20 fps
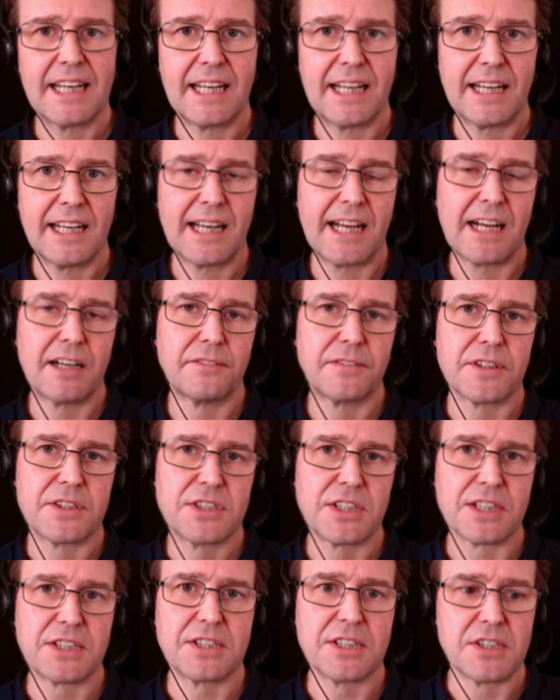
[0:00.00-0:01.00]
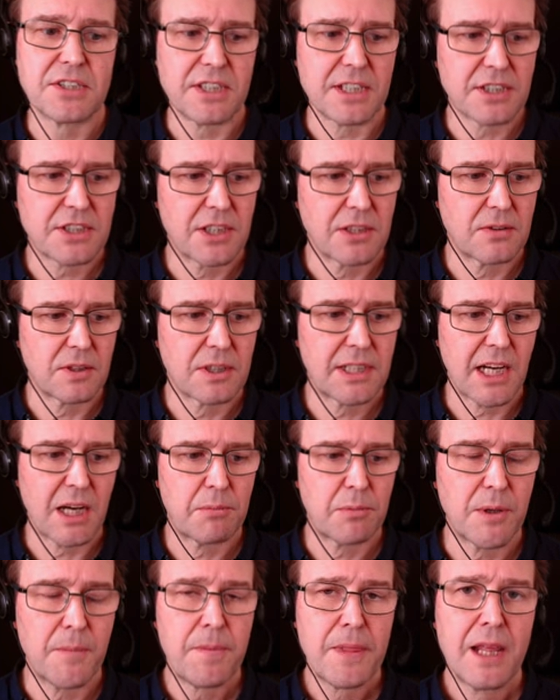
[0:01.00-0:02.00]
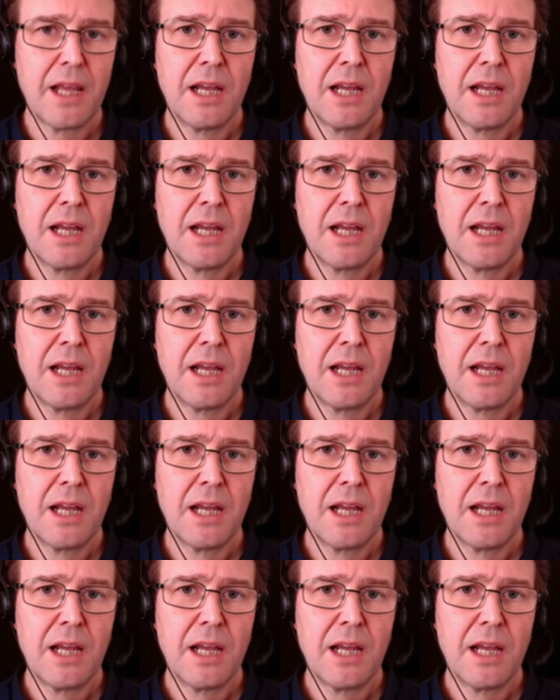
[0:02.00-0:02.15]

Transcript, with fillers: uh, uh, Alpha 6600 camera.